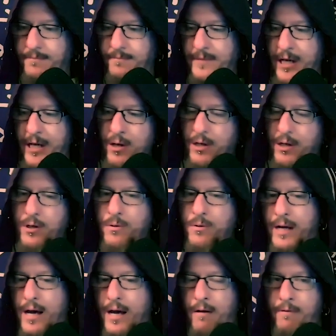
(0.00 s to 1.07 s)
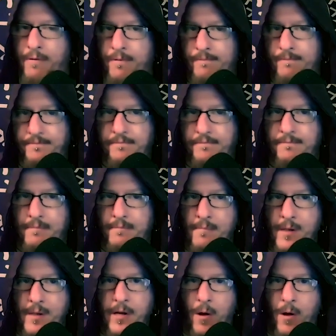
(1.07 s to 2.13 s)
that you can do to kind of
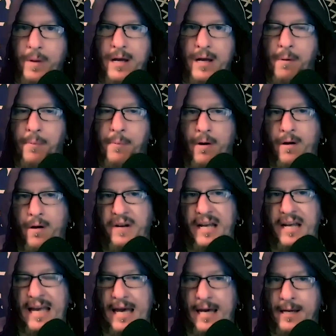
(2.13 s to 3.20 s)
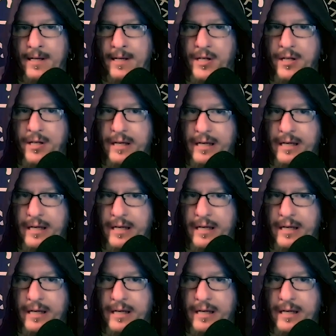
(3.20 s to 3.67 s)
you know become a part of and engaged